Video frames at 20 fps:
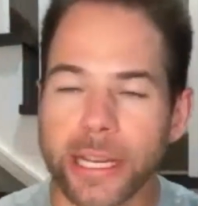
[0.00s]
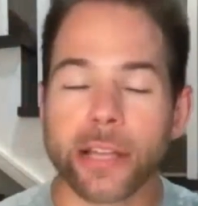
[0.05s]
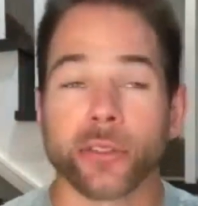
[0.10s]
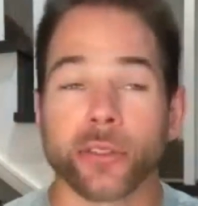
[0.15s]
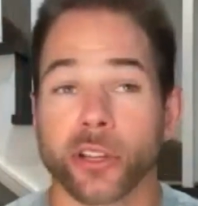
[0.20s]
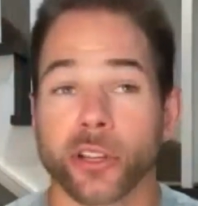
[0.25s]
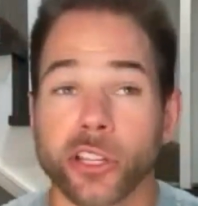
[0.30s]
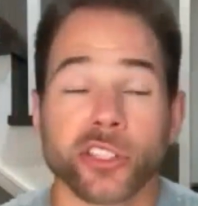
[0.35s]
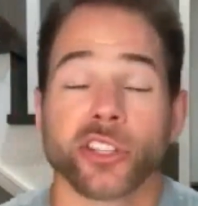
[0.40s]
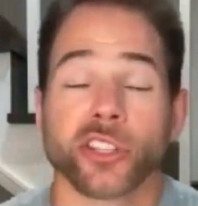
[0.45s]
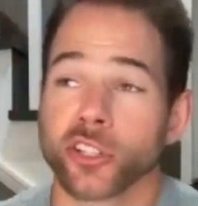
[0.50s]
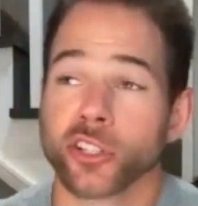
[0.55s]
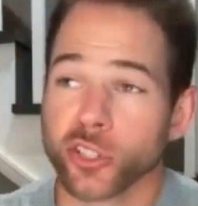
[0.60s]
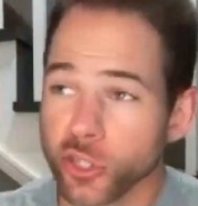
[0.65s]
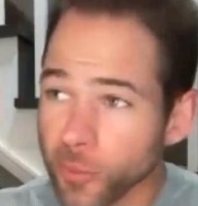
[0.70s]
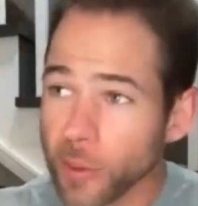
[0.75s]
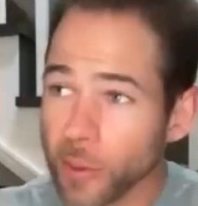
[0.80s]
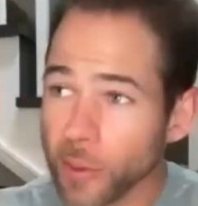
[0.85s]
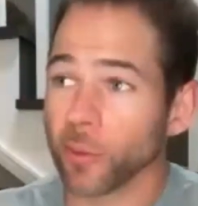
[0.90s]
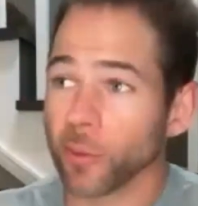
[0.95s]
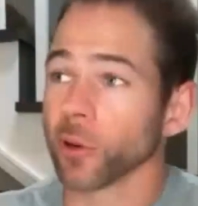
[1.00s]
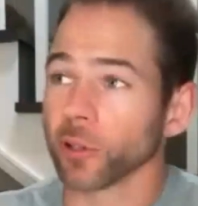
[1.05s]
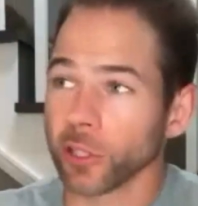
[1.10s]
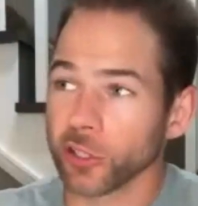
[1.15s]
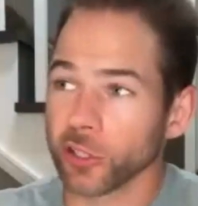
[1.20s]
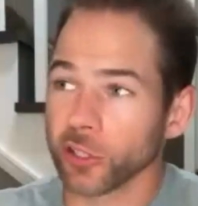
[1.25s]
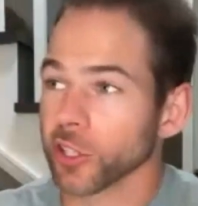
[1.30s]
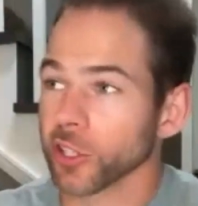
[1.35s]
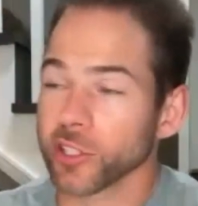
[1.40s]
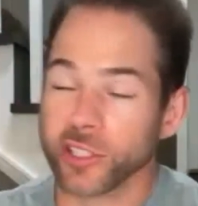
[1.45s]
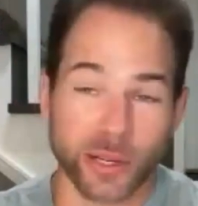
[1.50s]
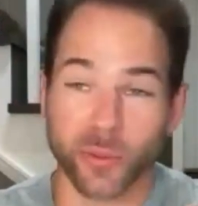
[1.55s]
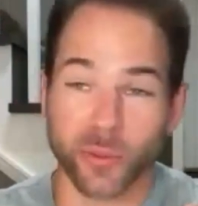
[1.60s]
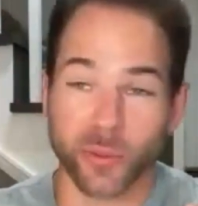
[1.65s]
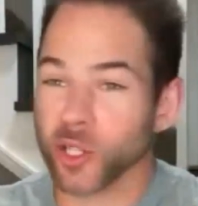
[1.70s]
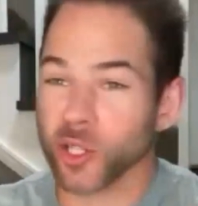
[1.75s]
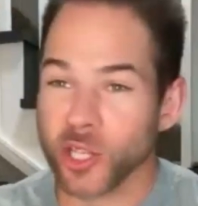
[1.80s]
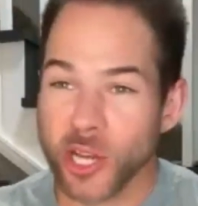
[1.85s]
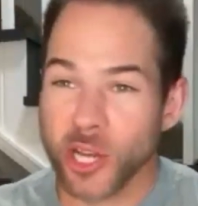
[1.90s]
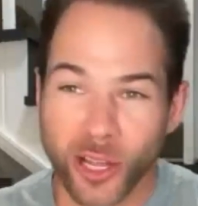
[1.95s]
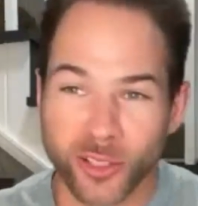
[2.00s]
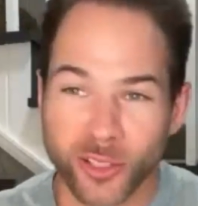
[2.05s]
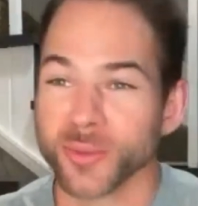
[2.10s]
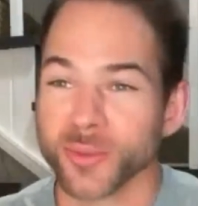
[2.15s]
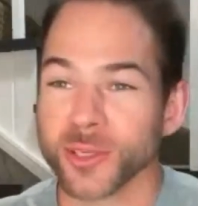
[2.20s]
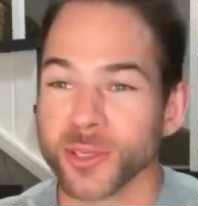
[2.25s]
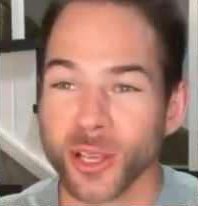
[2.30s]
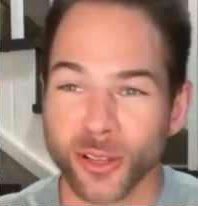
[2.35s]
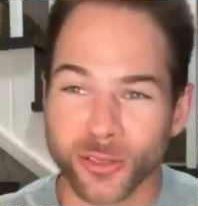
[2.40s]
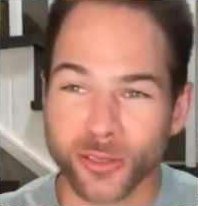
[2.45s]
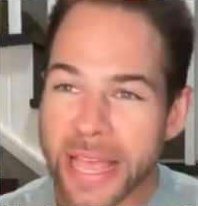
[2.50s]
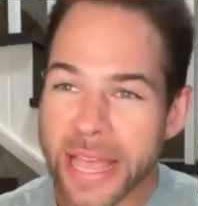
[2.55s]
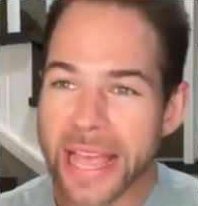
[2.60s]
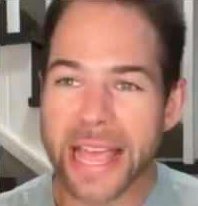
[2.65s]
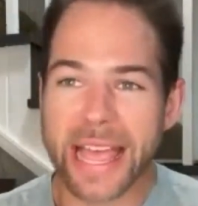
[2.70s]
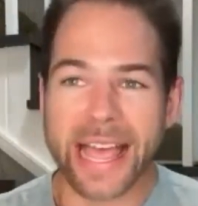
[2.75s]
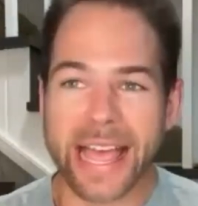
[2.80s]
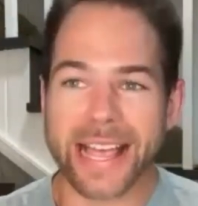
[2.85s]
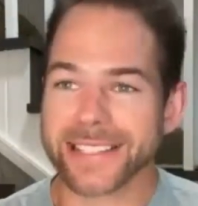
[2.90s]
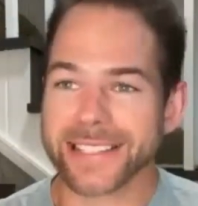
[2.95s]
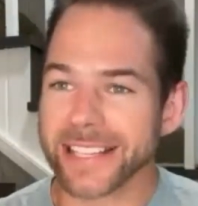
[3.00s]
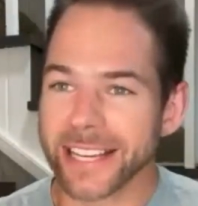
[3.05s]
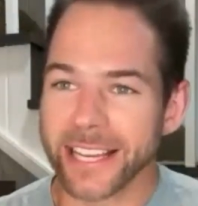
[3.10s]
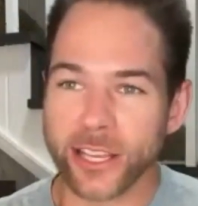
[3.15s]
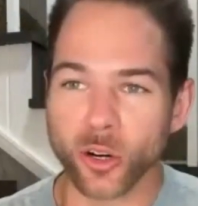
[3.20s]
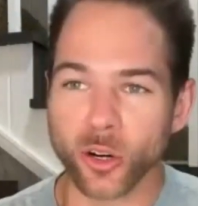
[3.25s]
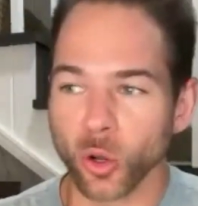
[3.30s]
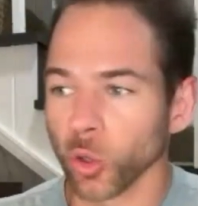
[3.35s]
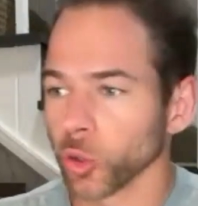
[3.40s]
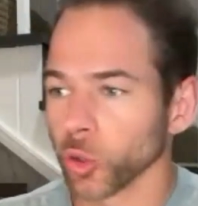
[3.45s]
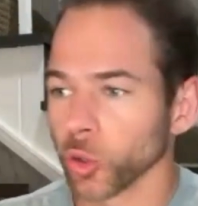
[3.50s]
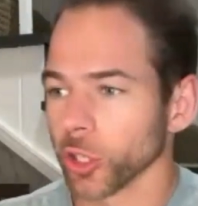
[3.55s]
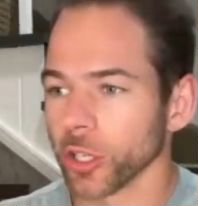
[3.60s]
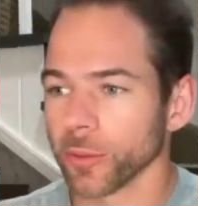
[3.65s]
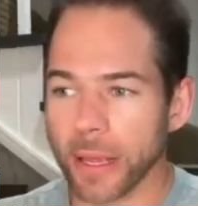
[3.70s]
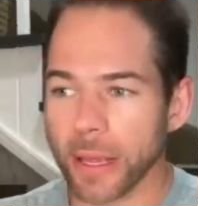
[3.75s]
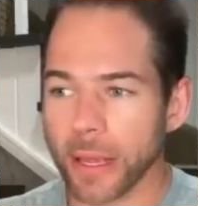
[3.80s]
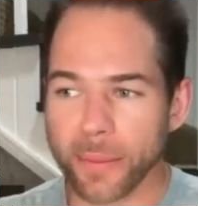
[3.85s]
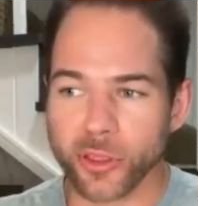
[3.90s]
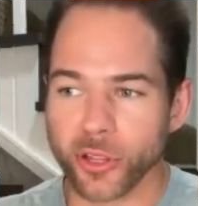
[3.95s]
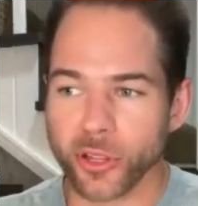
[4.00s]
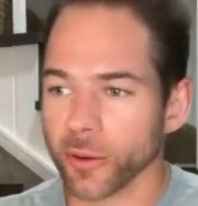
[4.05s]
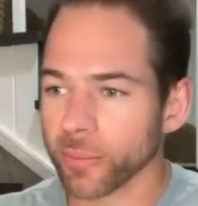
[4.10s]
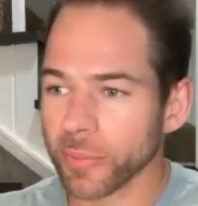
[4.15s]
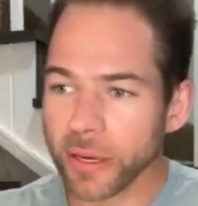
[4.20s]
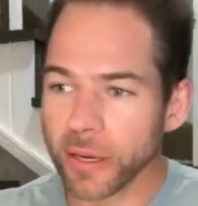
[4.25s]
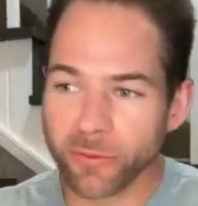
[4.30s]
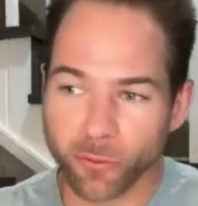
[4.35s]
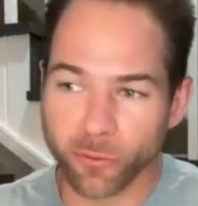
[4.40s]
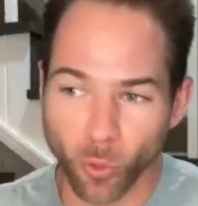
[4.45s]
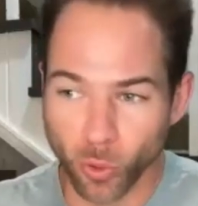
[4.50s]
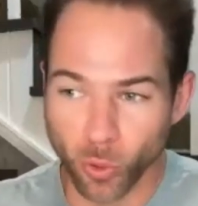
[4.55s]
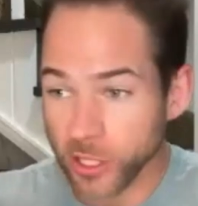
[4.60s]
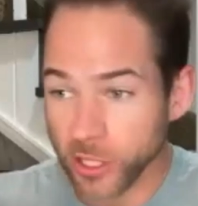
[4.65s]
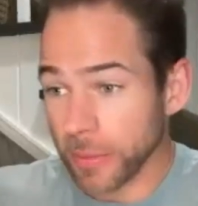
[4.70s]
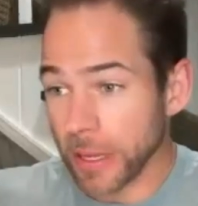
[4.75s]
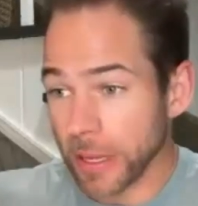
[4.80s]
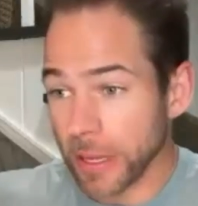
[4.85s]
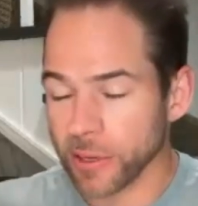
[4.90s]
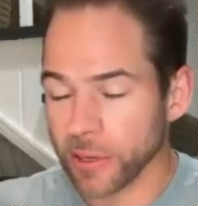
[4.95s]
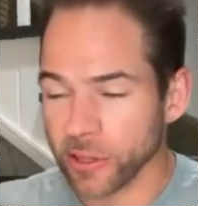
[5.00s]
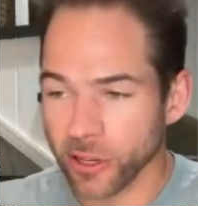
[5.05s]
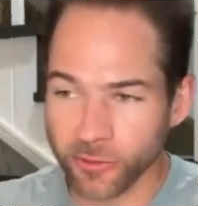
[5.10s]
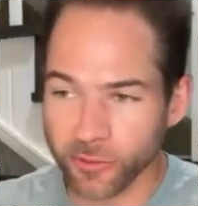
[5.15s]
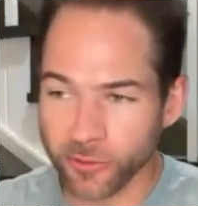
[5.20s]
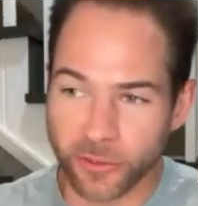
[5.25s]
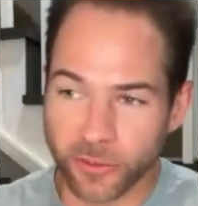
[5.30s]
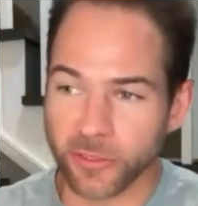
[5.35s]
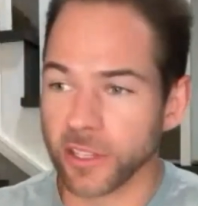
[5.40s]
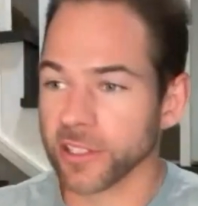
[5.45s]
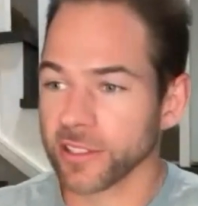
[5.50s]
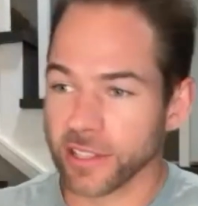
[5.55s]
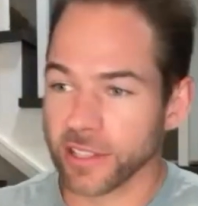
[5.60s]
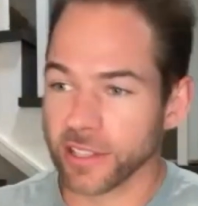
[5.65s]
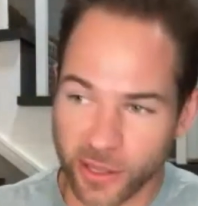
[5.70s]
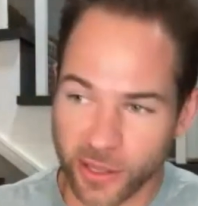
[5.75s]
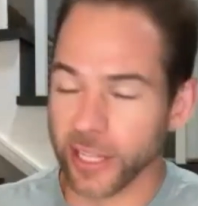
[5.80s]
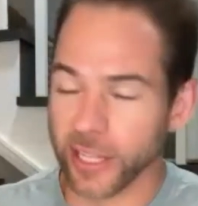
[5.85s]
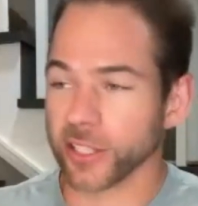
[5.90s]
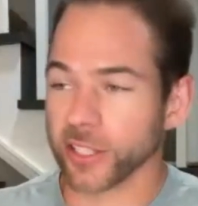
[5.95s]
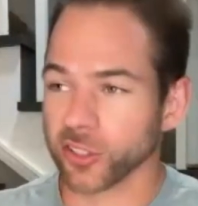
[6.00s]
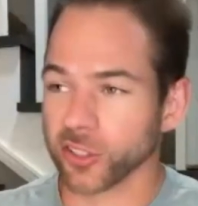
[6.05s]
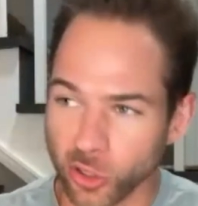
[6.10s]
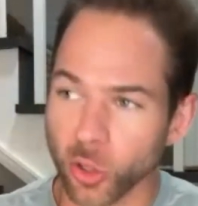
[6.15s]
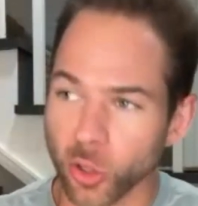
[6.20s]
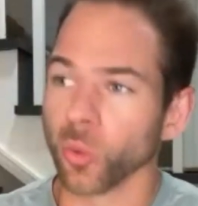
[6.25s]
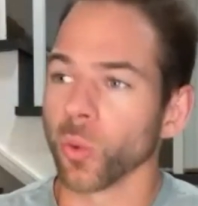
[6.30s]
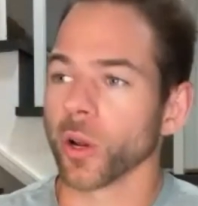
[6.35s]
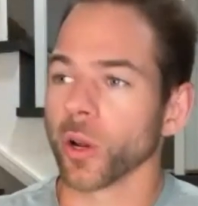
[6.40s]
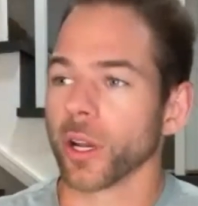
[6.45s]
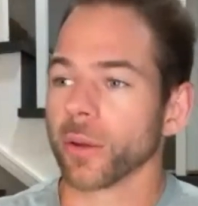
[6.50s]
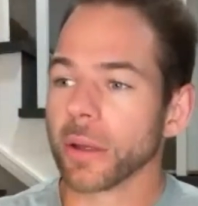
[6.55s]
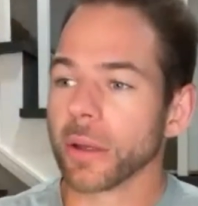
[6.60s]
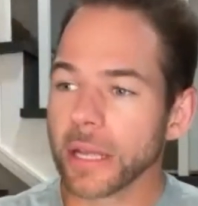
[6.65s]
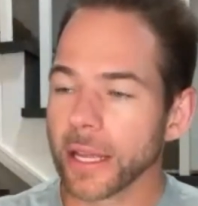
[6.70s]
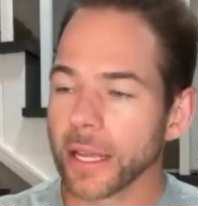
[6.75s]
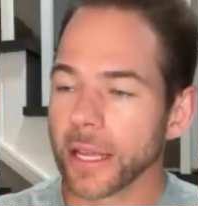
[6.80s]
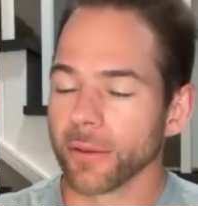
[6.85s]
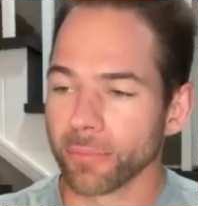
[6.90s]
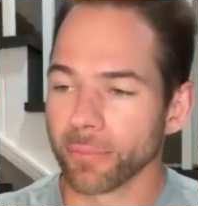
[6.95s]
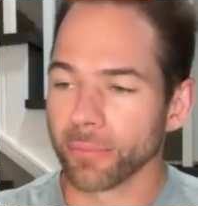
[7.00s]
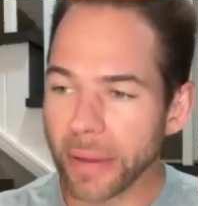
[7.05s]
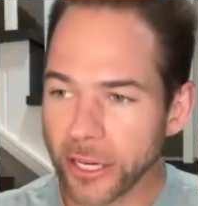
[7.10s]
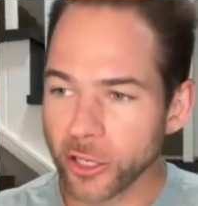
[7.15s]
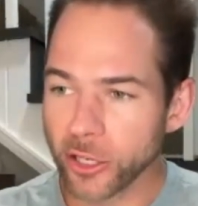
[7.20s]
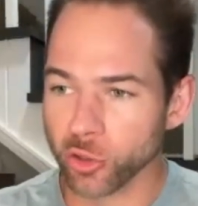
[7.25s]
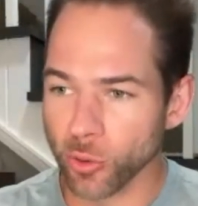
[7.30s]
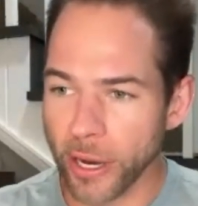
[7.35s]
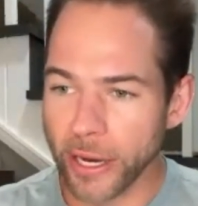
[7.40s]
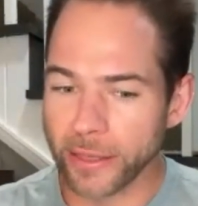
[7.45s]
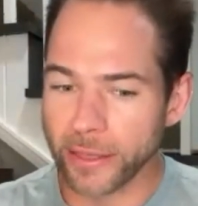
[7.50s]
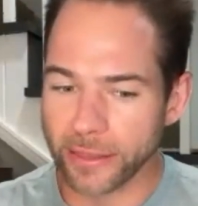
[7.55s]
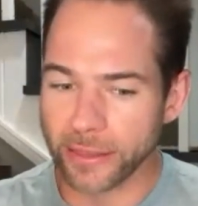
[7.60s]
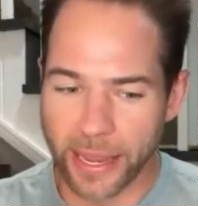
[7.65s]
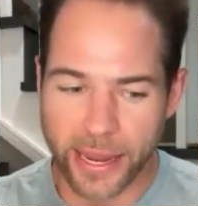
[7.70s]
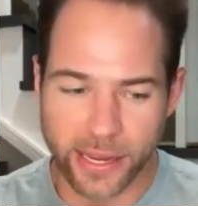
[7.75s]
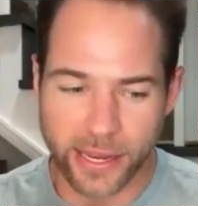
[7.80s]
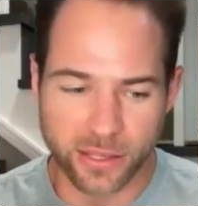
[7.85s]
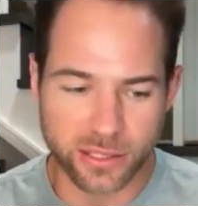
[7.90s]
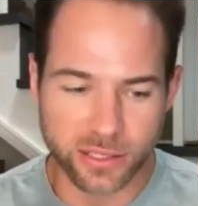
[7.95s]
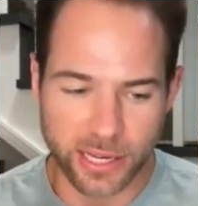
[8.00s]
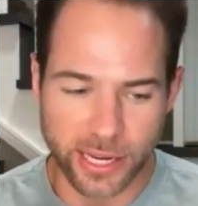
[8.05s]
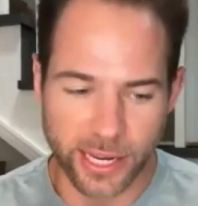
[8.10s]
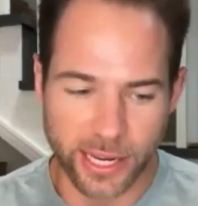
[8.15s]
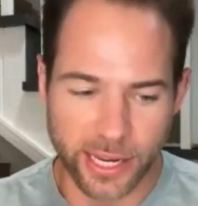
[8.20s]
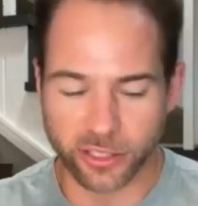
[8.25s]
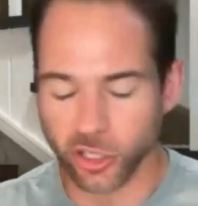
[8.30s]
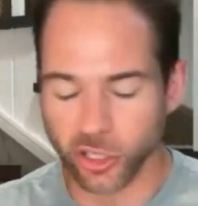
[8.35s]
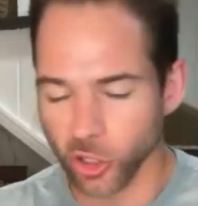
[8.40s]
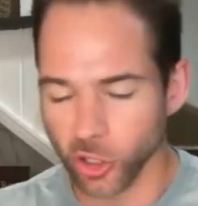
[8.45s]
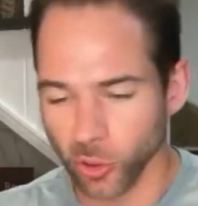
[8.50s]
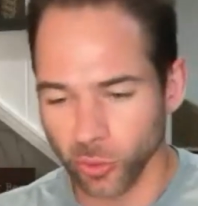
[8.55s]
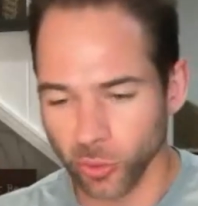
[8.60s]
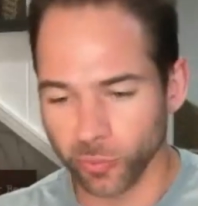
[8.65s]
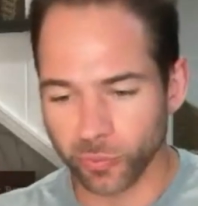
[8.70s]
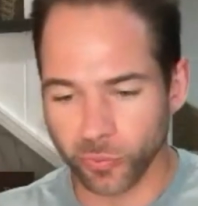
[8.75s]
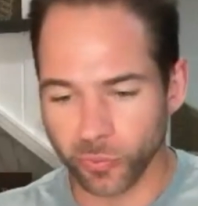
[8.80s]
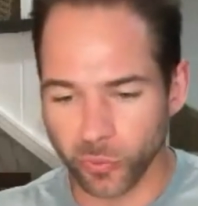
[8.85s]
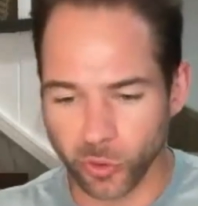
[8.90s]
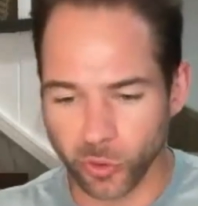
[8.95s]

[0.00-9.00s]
Now, because there, there's some people who are listening to this, and they want to challenge themselves as they get older, and maybe they're mid 40s, maybe in their 50s, and they like still want to make strength gains. And you know,